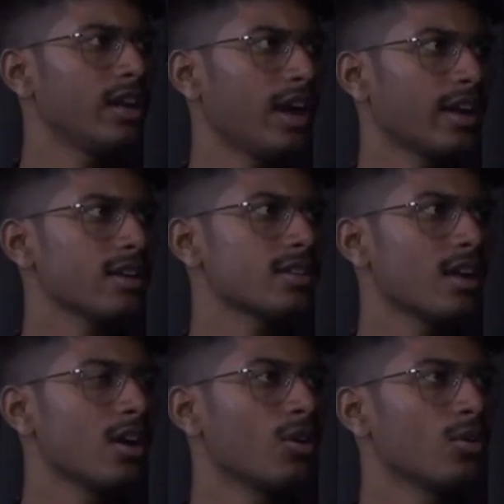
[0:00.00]
I guess
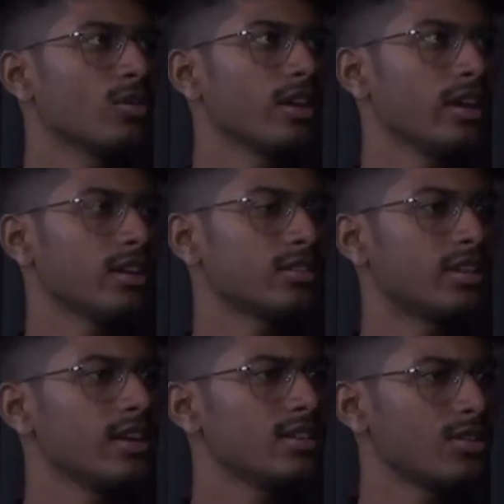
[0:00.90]
only
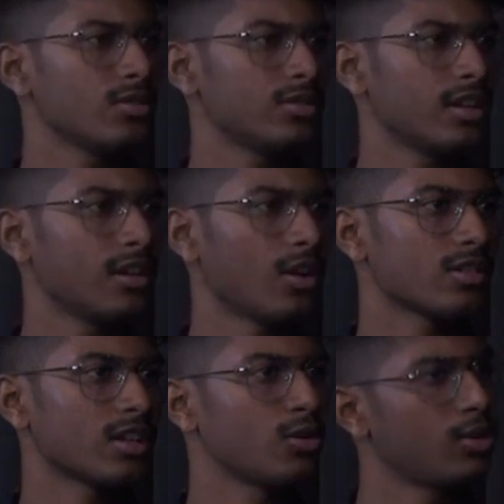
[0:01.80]
303
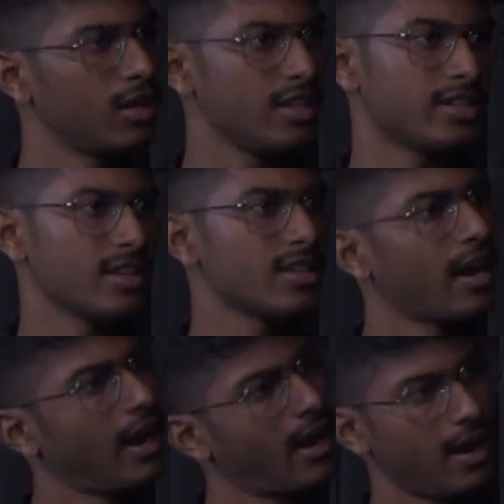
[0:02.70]
laws are totally changed.
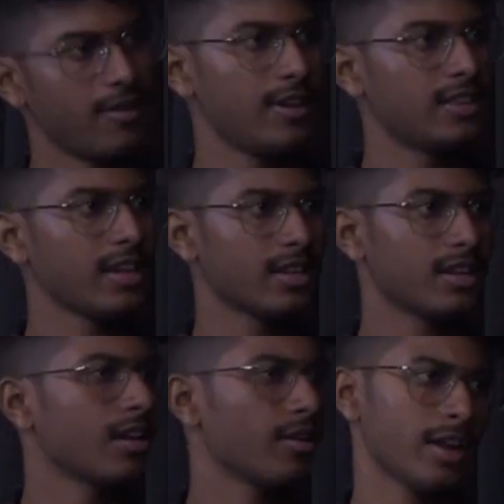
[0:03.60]
Everything
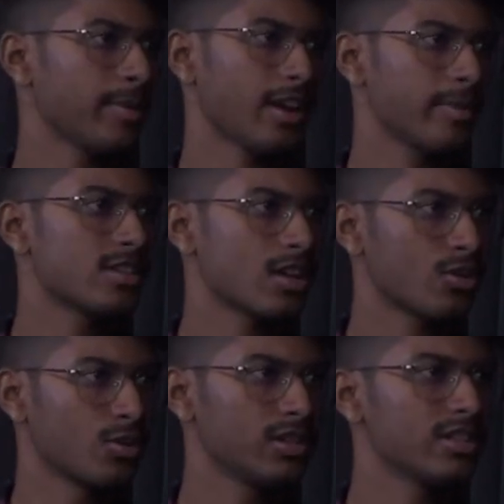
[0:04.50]
other, I mean, Amit Shah
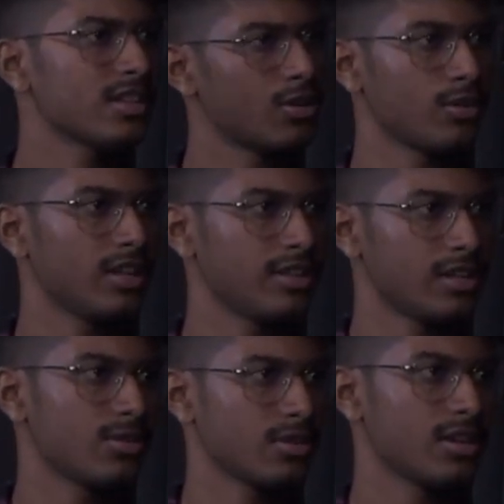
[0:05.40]
told this that only
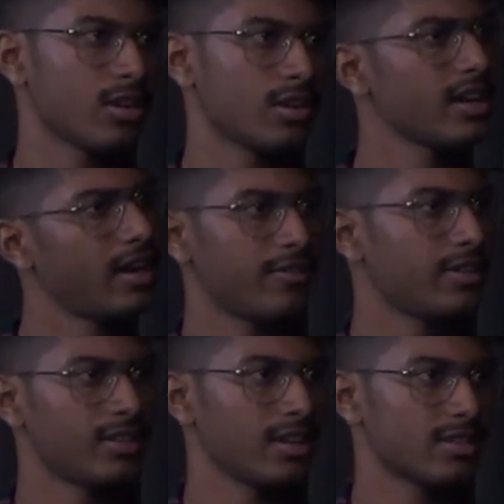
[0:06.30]
303 laws and
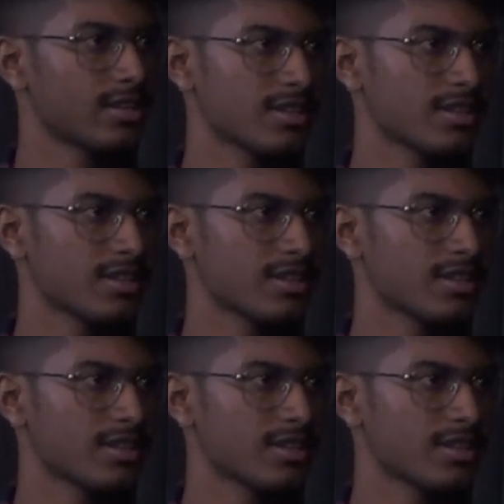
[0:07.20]
everything is